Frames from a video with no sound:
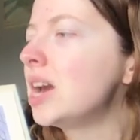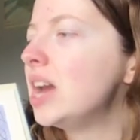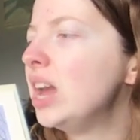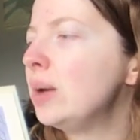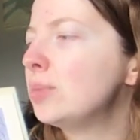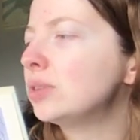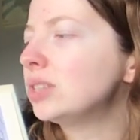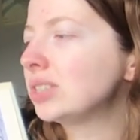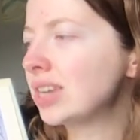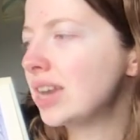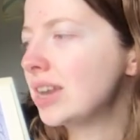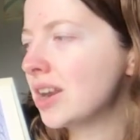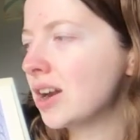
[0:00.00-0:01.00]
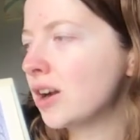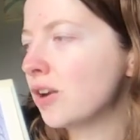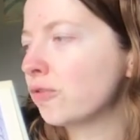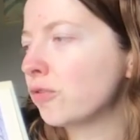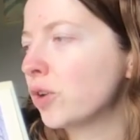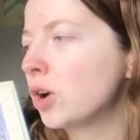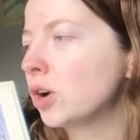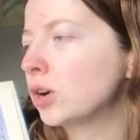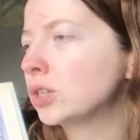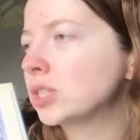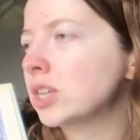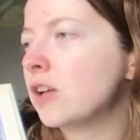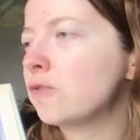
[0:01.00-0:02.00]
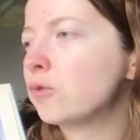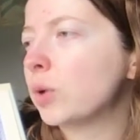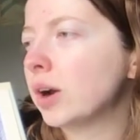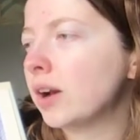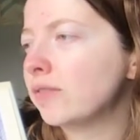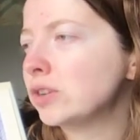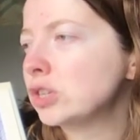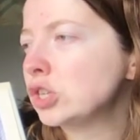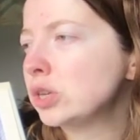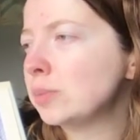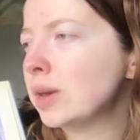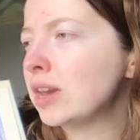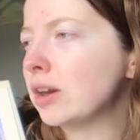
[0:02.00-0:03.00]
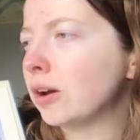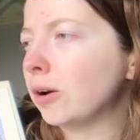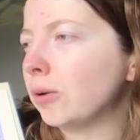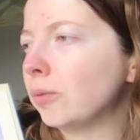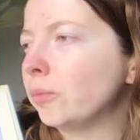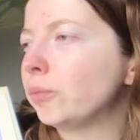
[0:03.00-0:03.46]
able to take care of herself wherever she may go.